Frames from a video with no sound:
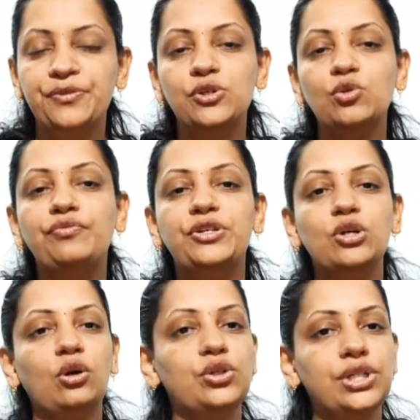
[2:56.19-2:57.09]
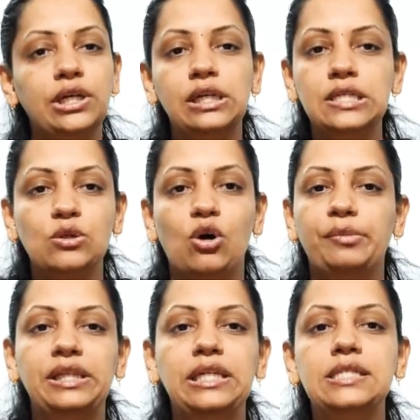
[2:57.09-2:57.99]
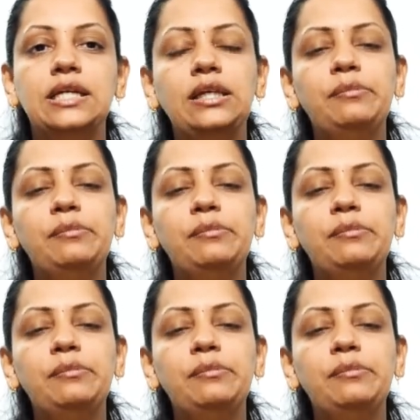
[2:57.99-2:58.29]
So physiological is commonly seen